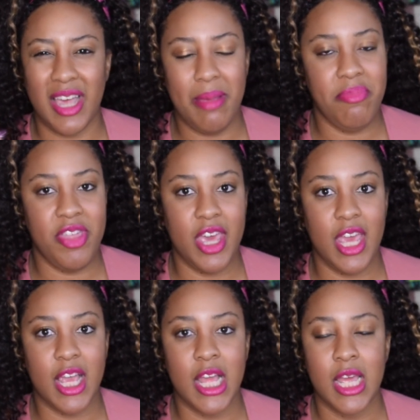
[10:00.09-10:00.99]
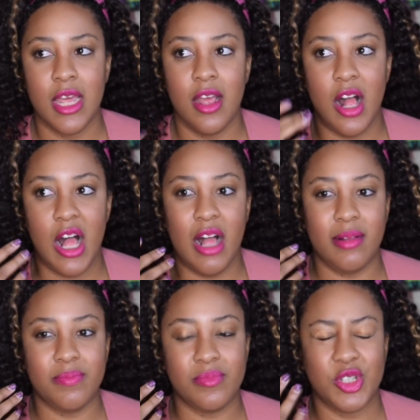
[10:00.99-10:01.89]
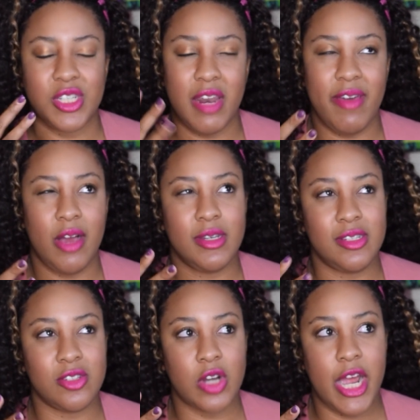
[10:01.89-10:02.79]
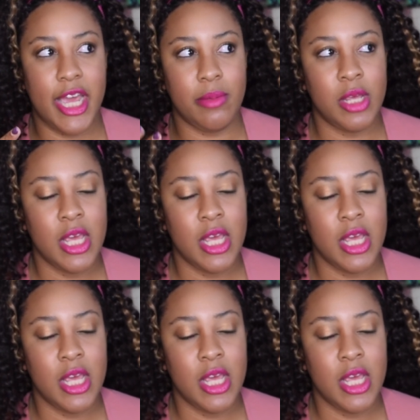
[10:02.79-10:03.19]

type thing, which is kind of how it's described.